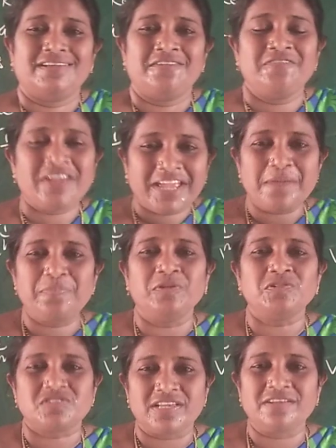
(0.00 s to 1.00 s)
We keep
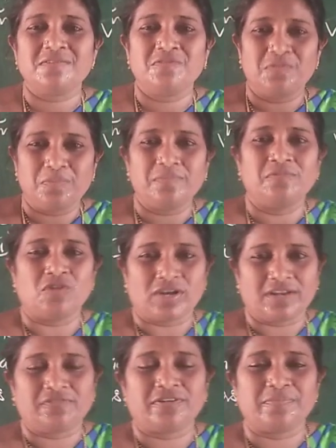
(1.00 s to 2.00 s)
losing
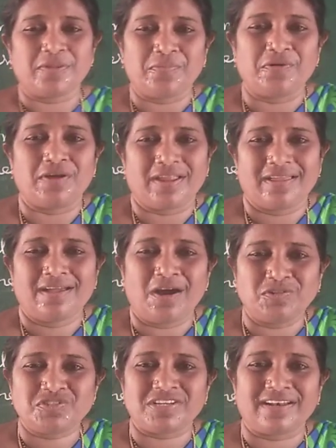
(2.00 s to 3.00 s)
water from the body.
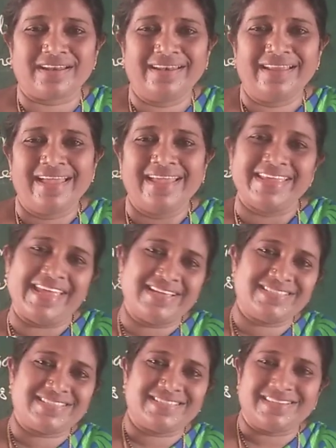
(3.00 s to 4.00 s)
How children?
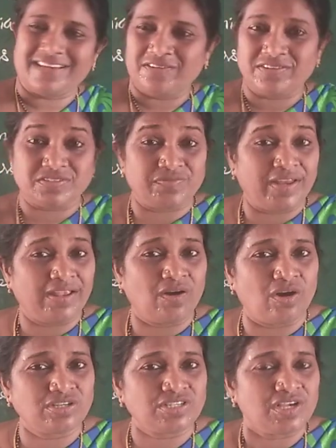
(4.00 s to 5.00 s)
Yes, now it is very
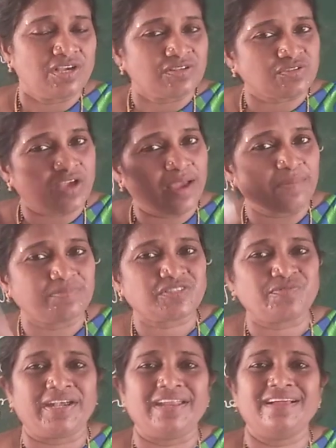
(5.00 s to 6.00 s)
hot, so I am
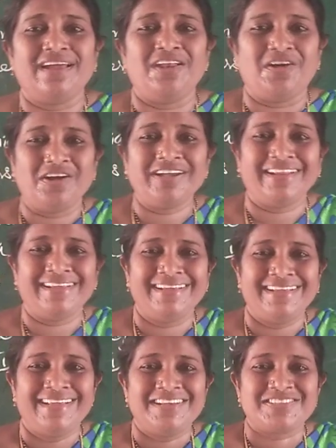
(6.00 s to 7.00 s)
sweating a lot.
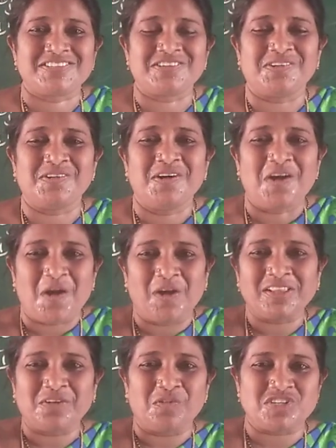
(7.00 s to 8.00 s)
So all
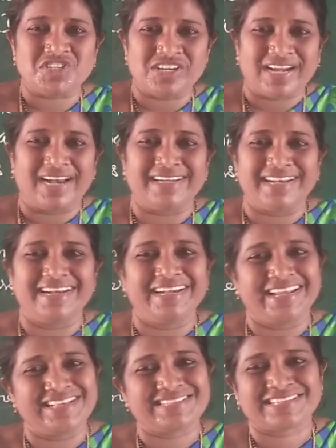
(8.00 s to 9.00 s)
the water content
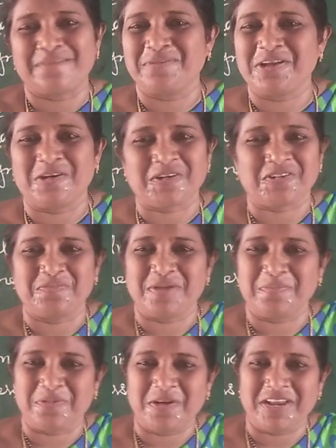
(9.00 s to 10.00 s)
is coming out of my
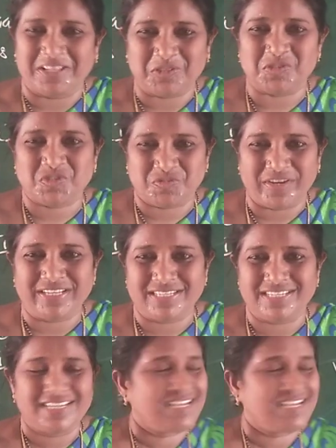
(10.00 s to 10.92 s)
body through sweat.